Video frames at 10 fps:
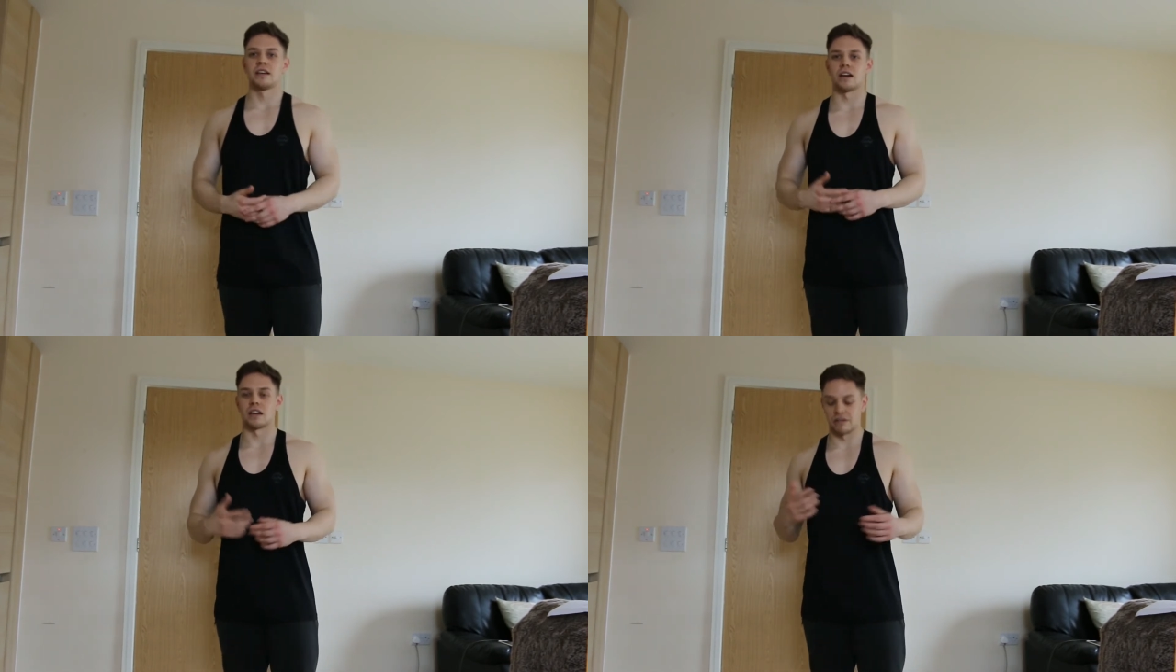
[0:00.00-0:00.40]

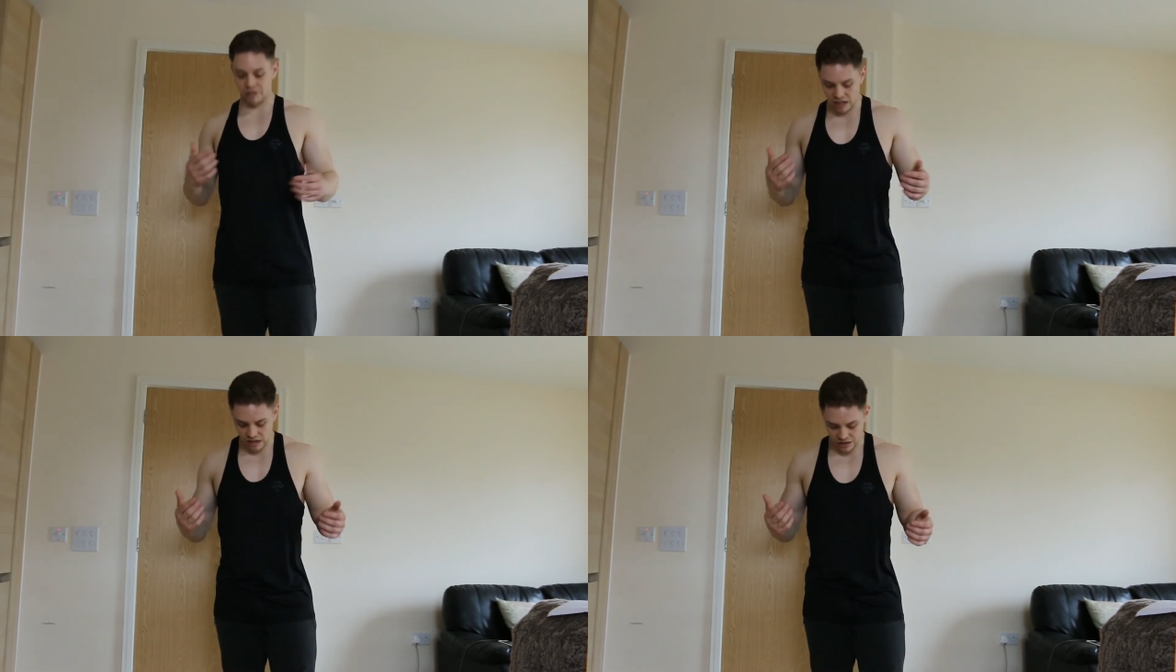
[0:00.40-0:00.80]
I
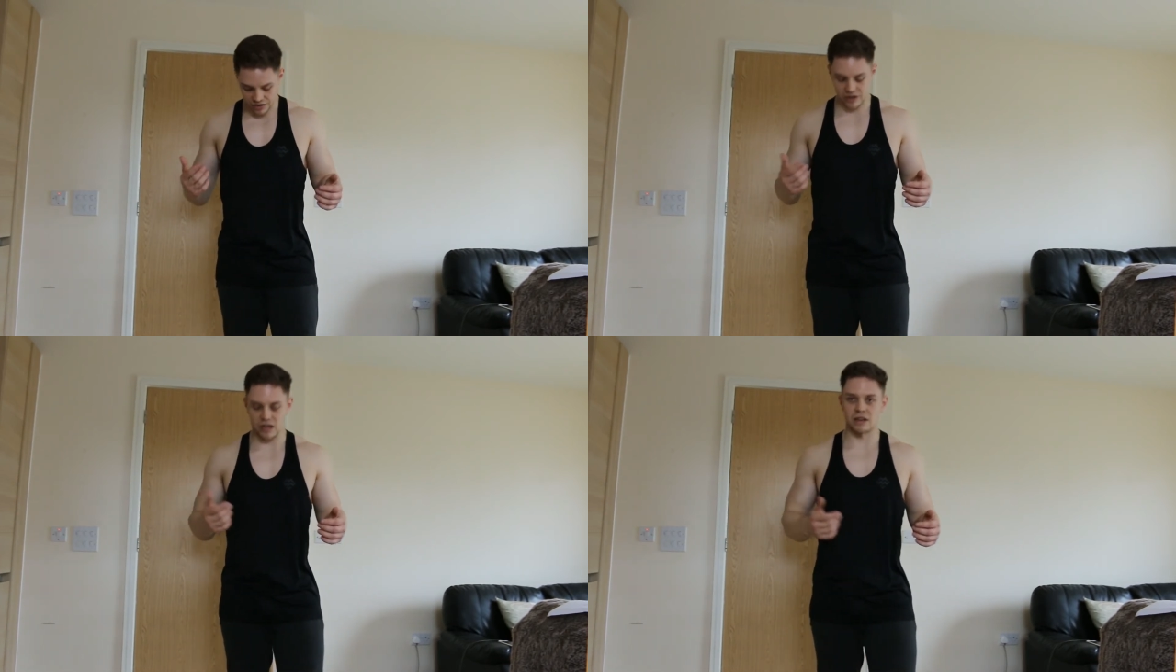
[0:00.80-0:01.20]
really like the
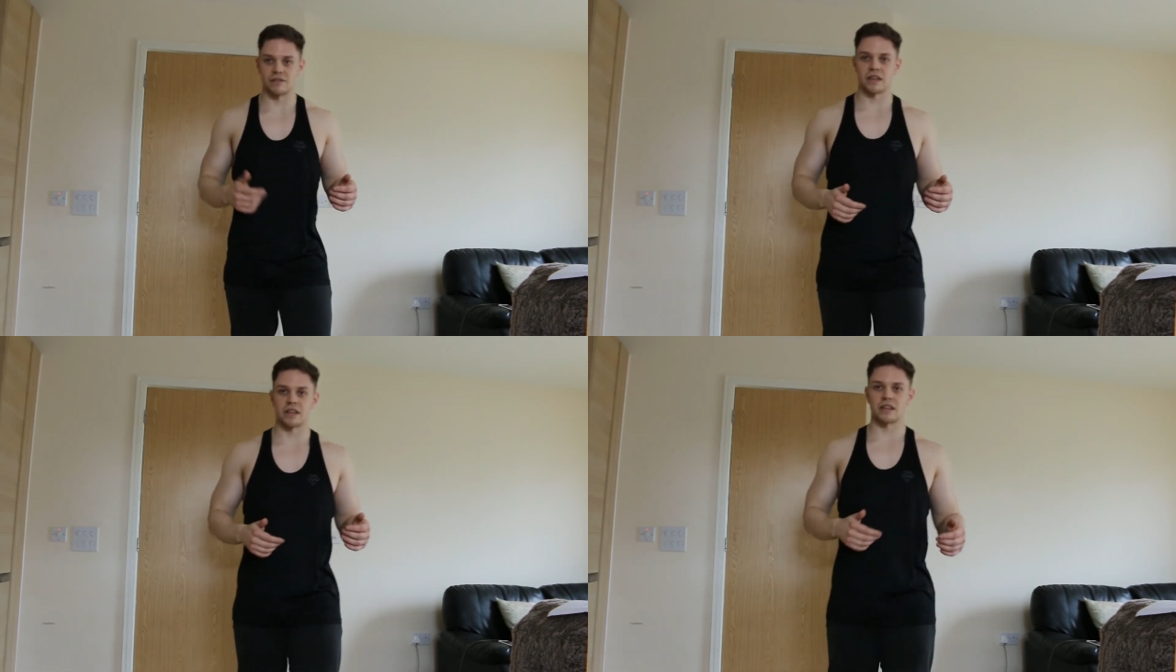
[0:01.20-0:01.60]
style of
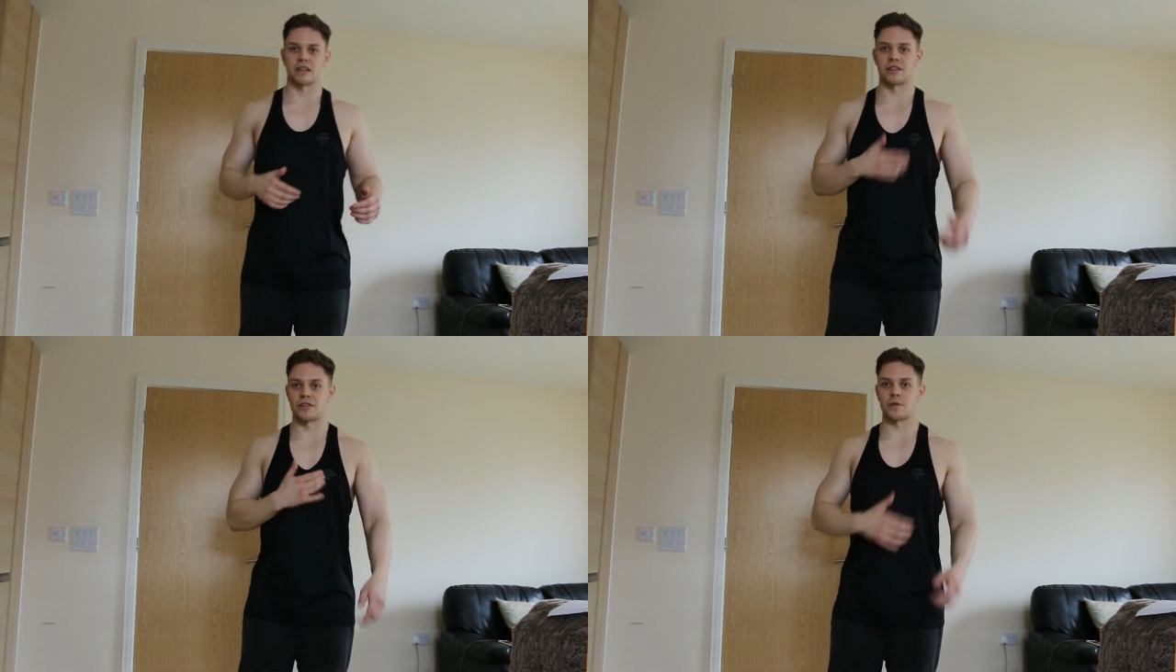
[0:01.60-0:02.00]
this.
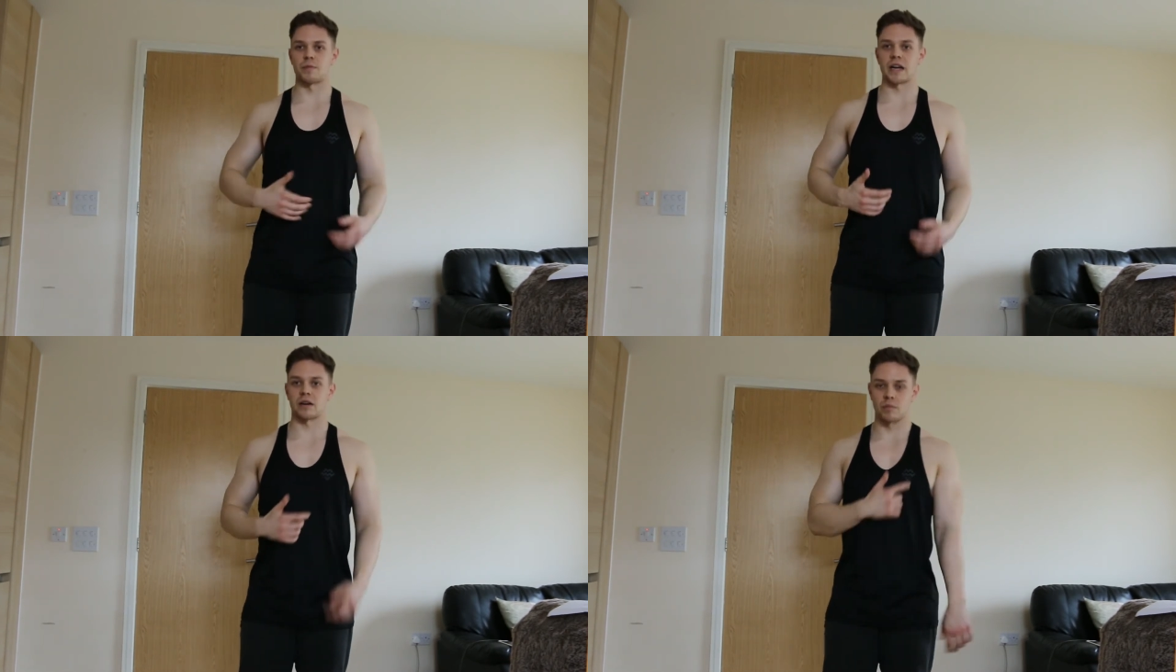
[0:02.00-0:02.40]
This is just
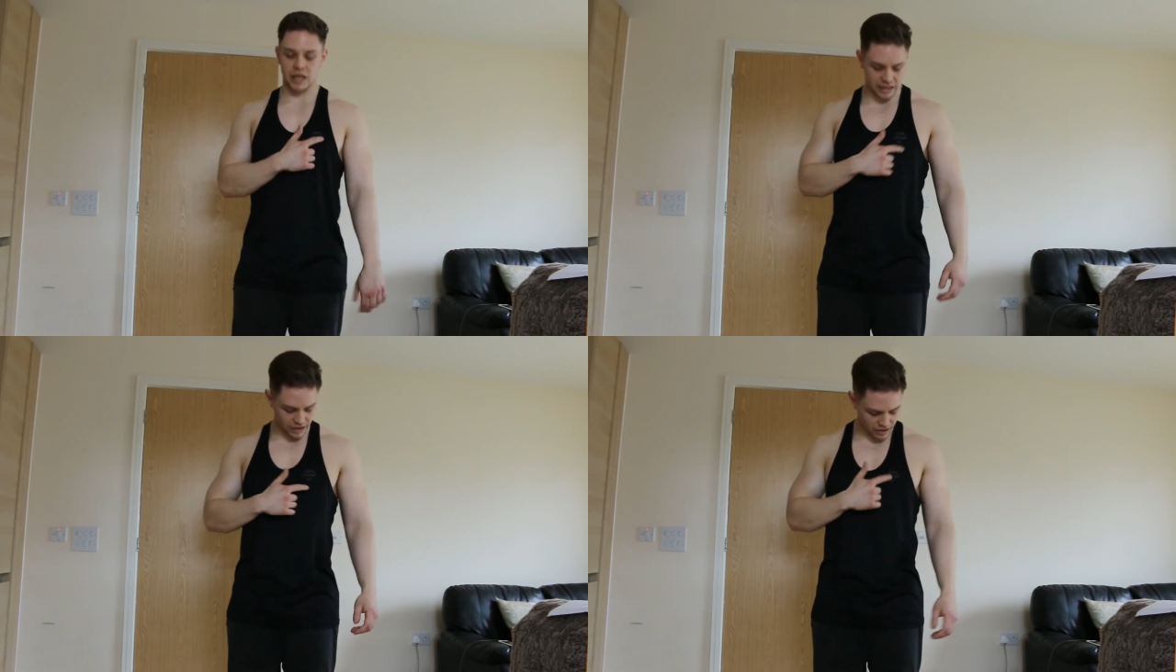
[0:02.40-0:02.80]
black on
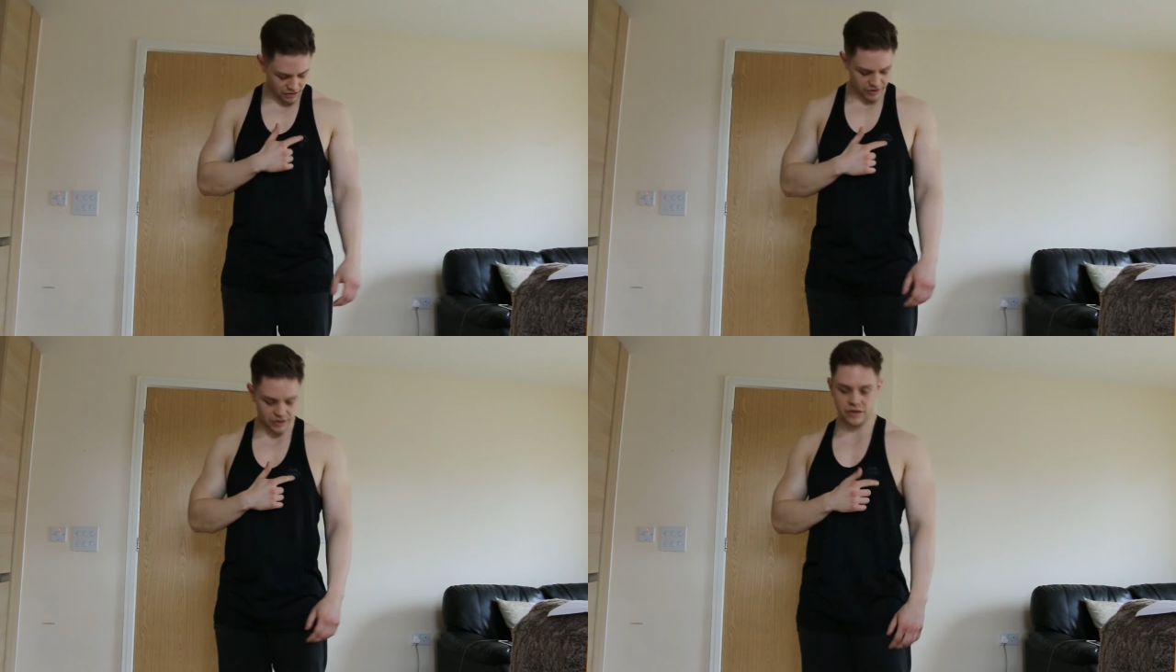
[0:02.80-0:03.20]
black, so
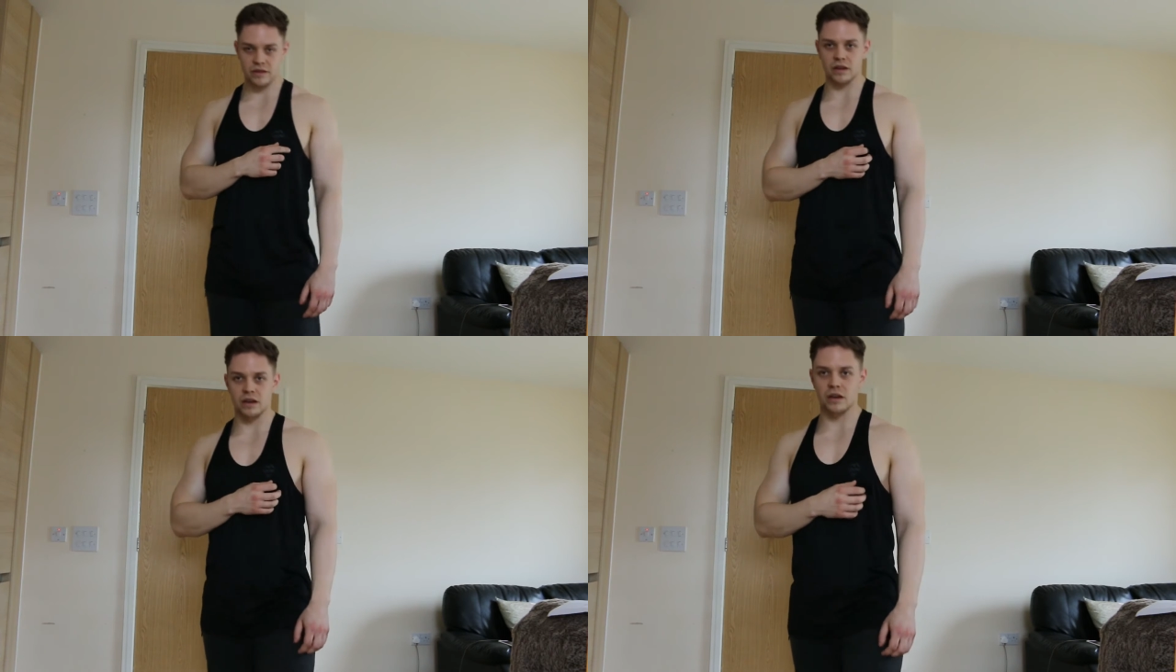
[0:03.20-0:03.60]
there
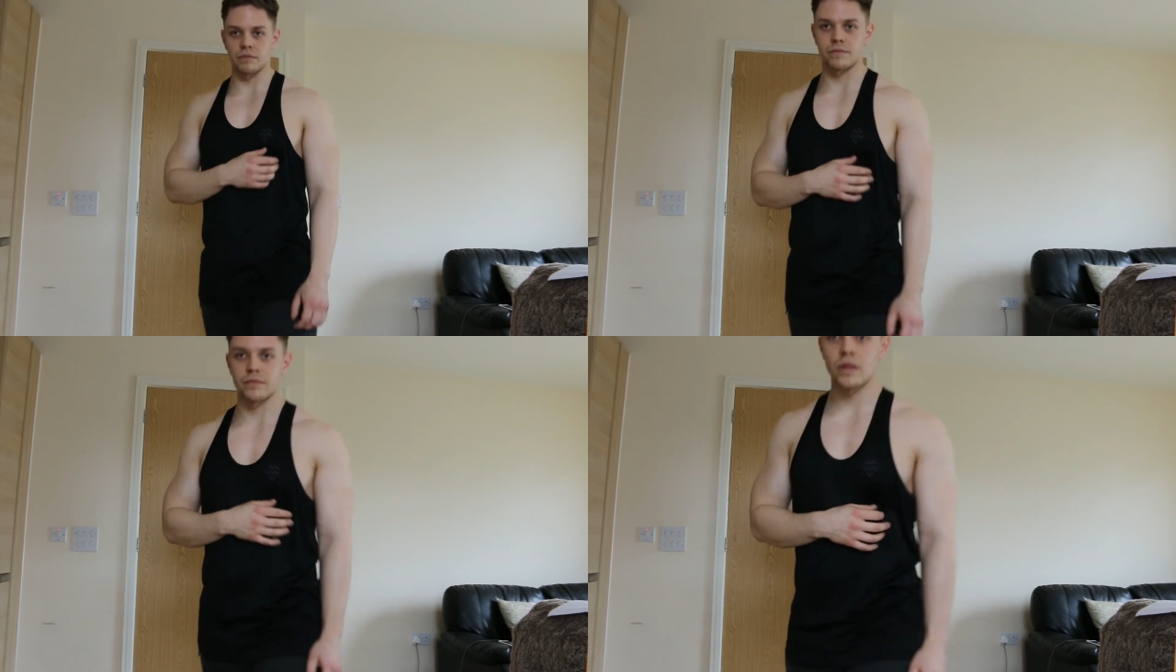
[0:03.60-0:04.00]
is a